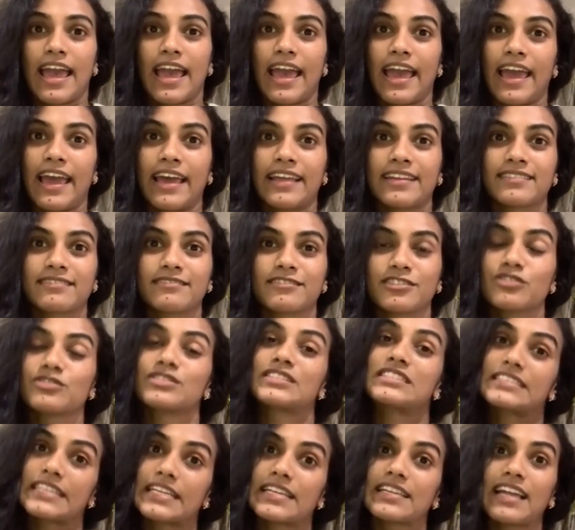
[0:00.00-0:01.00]
and
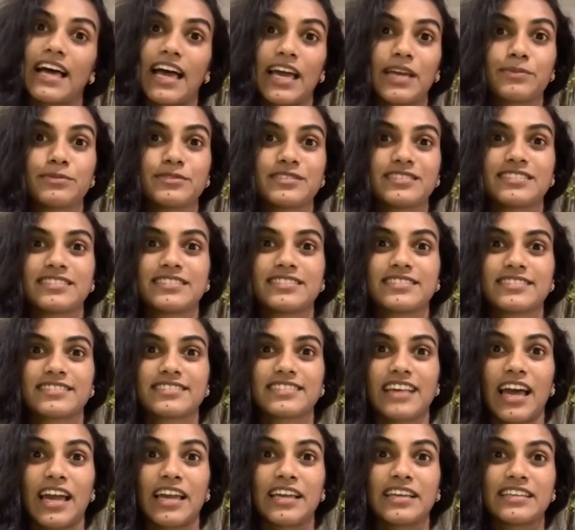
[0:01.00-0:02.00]
still
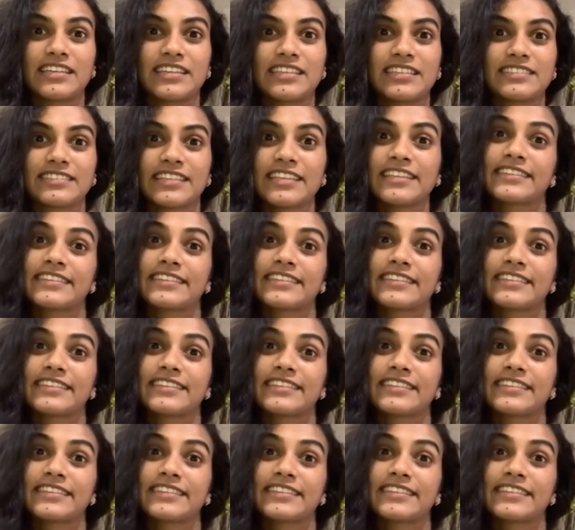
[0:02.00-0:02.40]
I